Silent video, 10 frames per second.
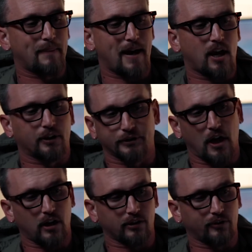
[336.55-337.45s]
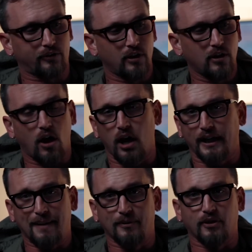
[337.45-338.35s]
about $100 on
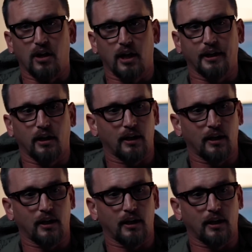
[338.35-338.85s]
Amazon.